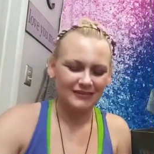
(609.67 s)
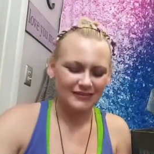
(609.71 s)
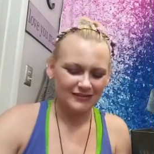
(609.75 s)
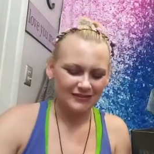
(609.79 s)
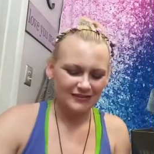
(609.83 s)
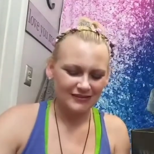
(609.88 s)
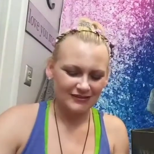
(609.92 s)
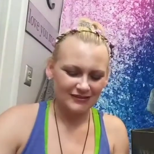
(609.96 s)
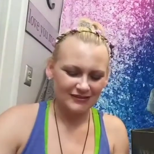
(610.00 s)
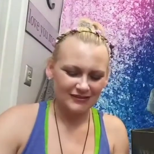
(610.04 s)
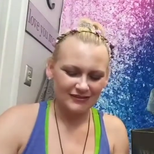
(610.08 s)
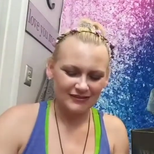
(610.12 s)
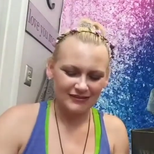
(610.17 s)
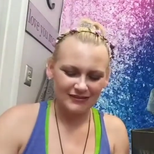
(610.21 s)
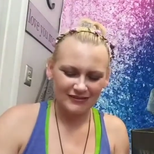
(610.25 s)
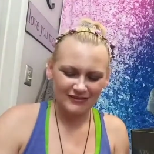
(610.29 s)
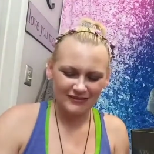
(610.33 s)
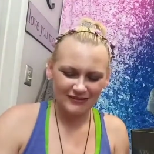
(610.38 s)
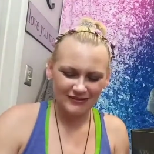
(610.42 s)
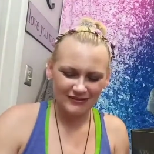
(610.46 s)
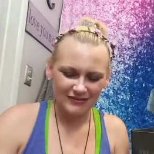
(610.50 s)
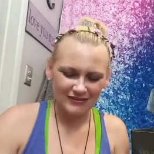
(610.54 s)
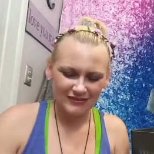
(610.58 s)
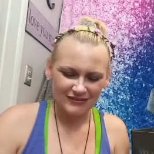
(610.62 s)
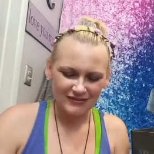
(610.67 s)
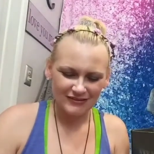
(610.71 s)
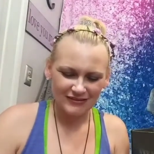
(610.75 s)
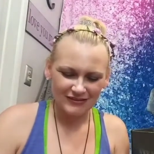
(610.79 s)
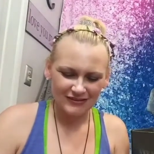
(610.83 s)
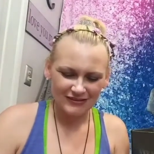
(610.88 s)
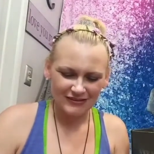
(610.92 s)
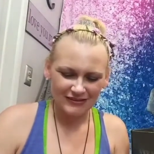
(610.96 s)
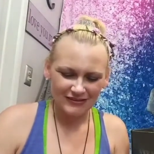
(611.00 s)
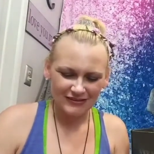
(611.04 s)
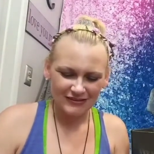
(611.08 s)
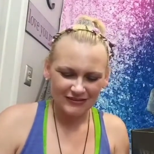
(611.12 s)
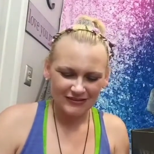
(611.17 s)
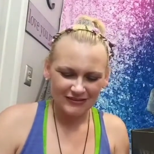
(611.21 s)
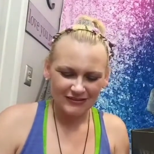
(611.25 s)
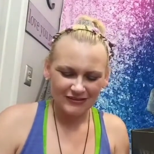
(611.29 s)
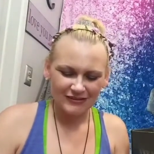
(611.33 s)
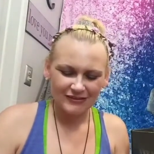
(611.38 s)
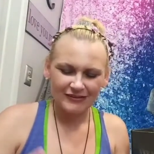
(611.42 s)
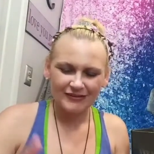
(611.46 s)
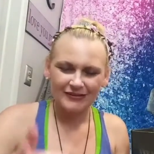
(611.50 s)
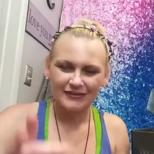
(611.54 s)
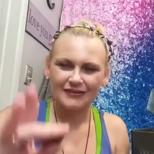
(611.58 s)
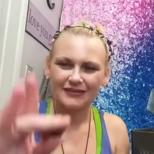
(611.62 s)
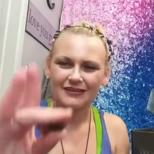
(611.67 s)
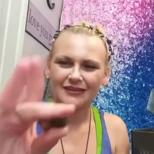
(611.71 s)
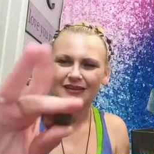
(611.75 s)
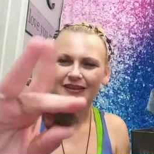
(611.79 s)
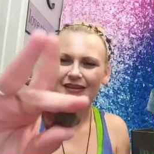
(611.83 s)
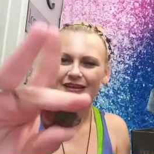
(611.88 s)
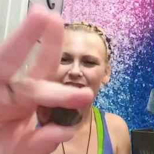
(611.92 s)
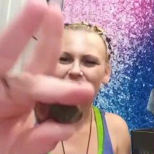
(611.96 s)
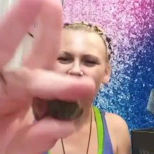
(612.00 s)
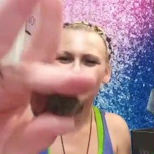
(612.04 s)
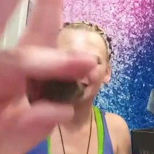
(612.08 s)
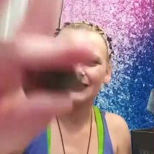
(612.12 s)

Nobody speaks.